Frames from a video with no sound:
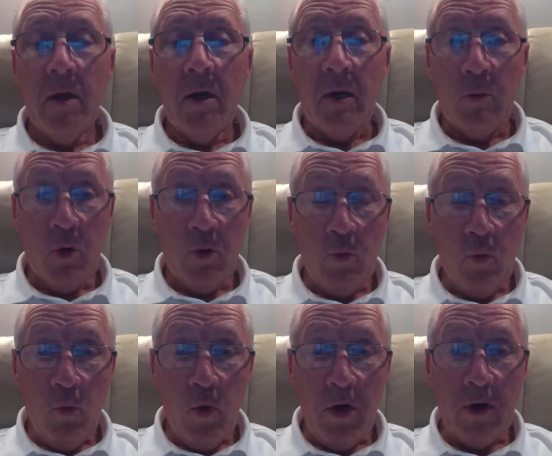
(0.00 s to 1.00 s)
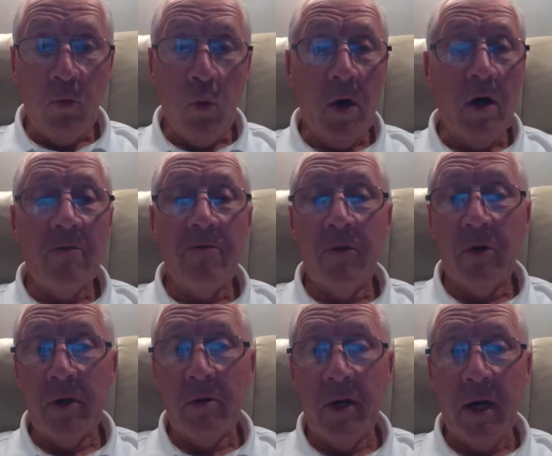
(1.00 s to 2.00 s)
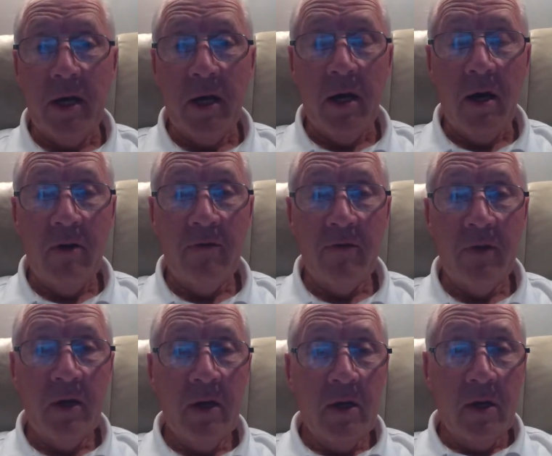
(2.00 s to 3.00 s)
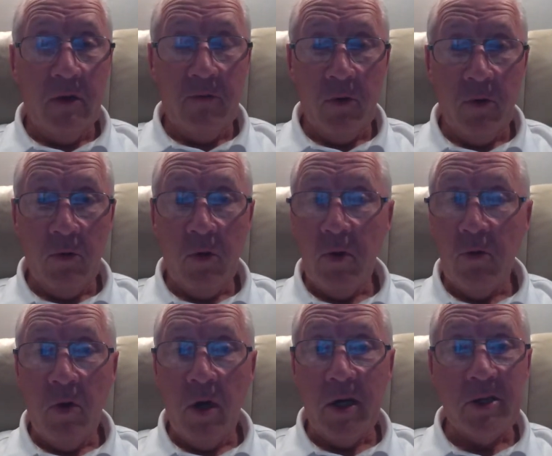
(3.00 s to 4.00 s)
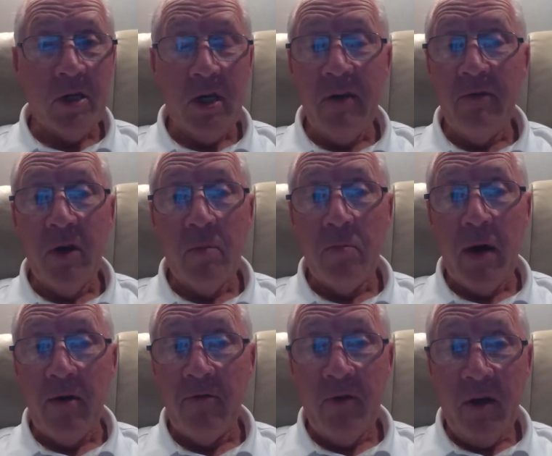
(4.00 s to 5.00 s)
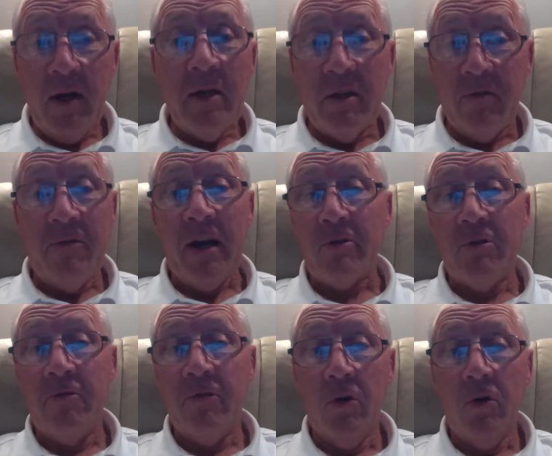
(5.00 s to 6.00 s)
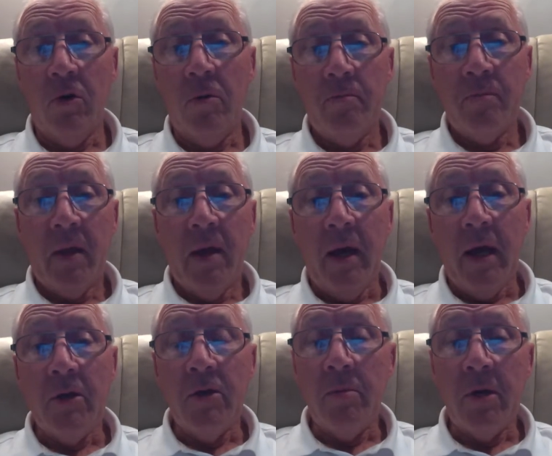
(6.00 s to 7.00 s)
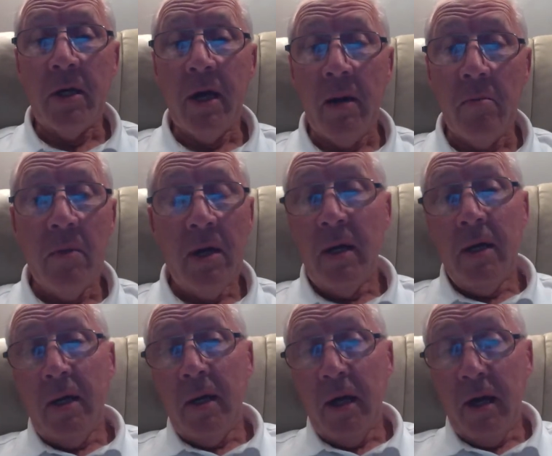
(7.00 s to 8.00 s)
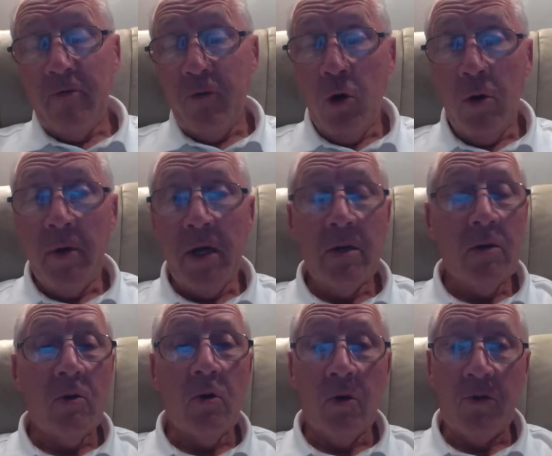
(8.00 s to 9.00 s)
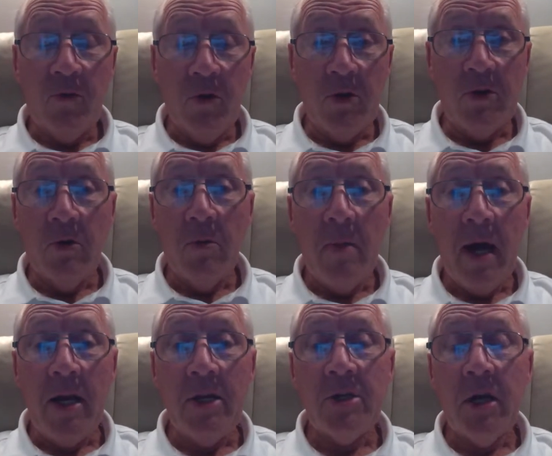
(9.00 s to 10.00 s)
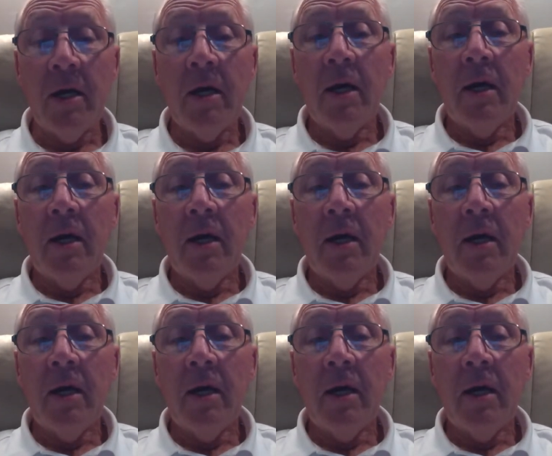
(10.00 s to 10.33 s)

It will work well for you in later life if you rise even above the factory floor and you become a foreman or through to a manager,